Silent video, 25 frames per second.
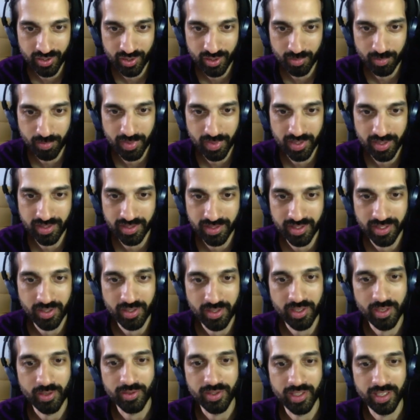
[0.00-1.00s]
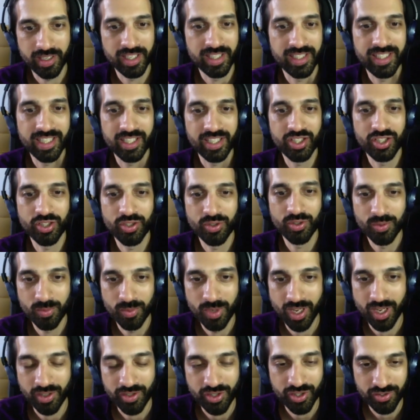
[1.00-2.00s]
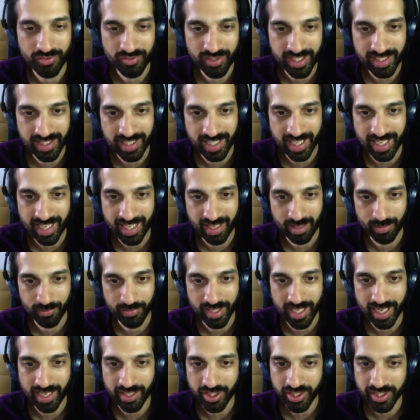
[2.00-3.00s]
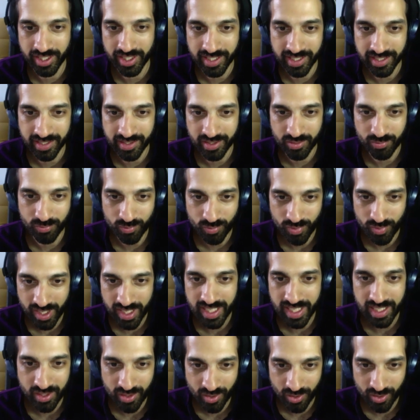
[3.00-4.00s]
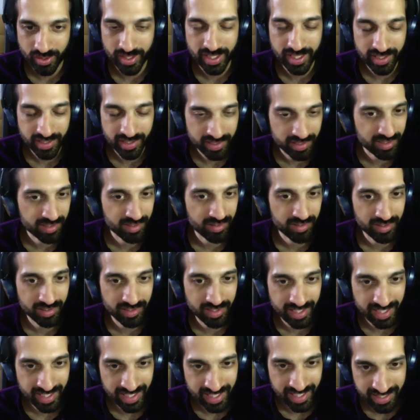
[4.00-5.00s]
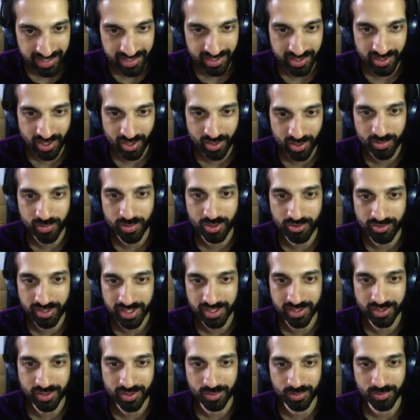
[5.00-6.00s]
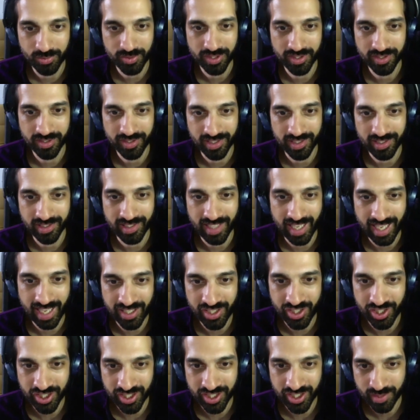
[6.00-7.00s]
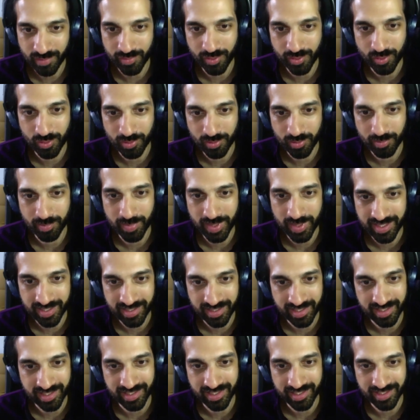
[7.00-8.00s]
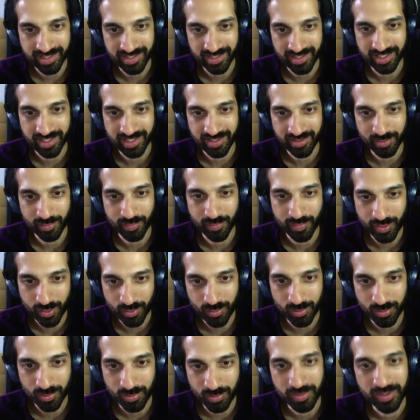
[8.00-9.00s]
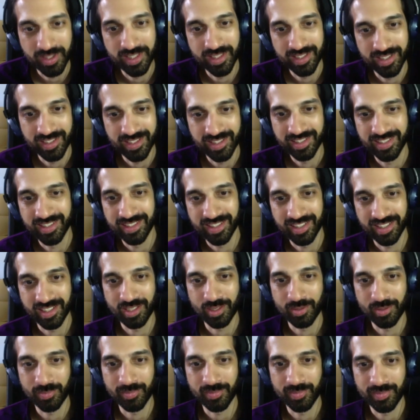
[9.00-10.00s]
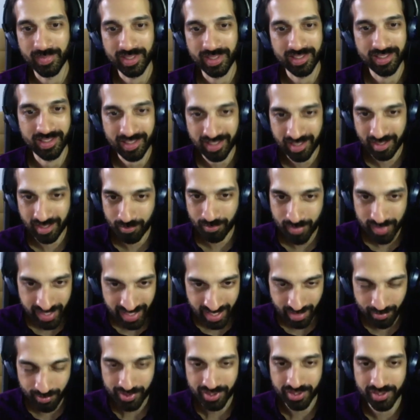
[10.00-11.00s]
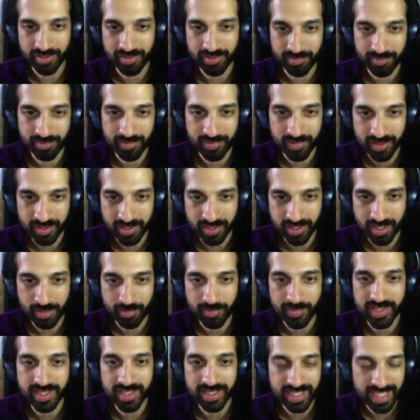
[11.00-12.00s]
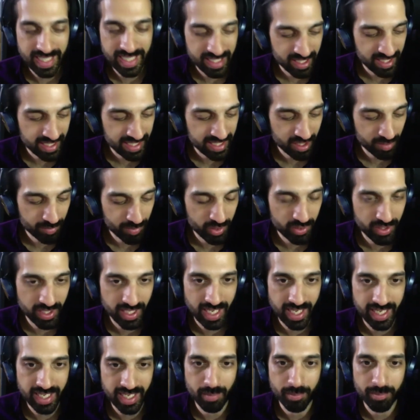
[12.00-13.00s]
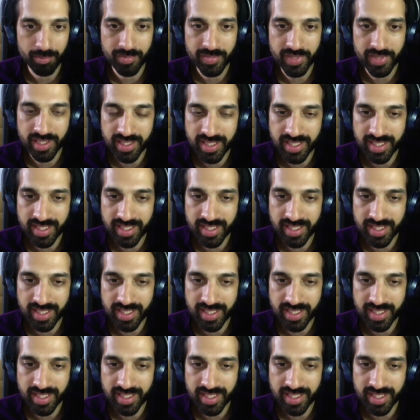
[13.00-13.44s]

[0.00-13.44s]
a, you know an additional luxury to have, and actually it's really not. It's it is so critical to the mm. engine of your business. It's like the fuel, um, and being able to to continually communicate and